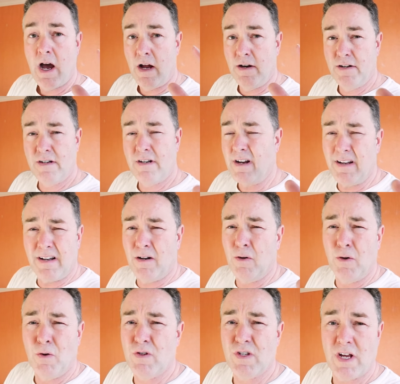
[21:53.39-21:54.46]
And
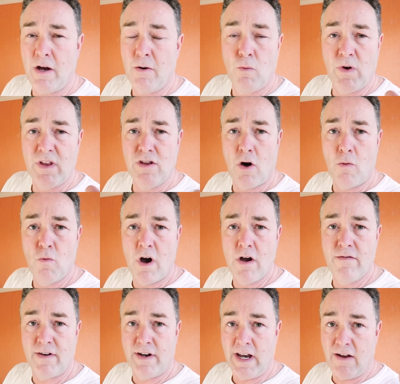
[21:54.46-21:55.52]
also, with
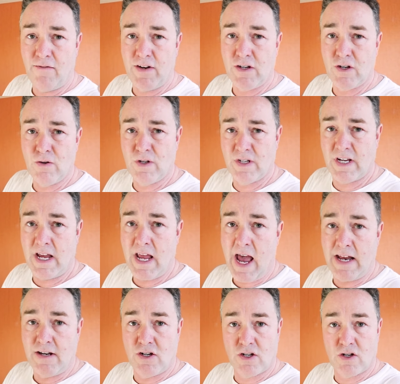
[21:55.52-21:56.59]
non-woven, if you do see
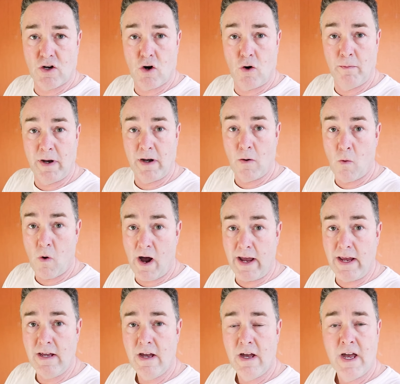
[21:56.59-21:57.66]
edges coming
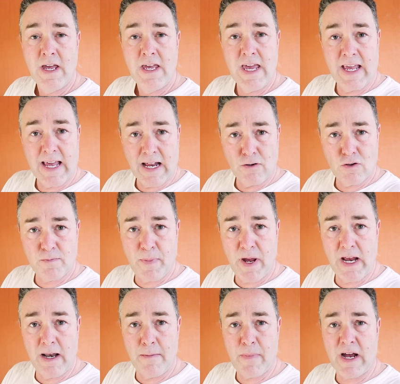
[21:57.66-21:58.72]
away, you can just
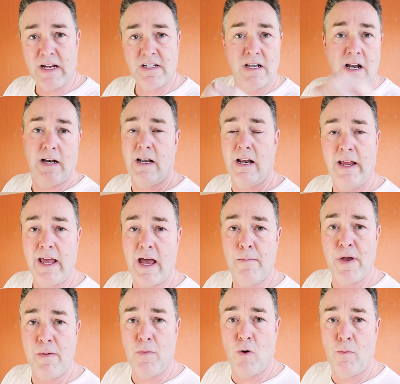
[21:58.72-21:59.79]
peel it back slightly and get a
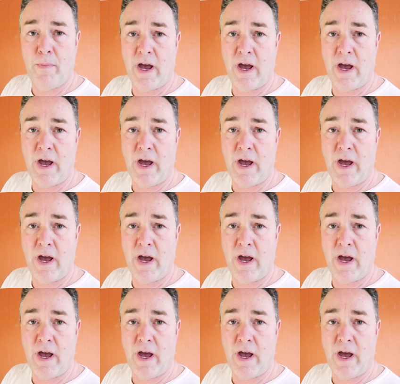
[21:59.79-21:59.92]
bit more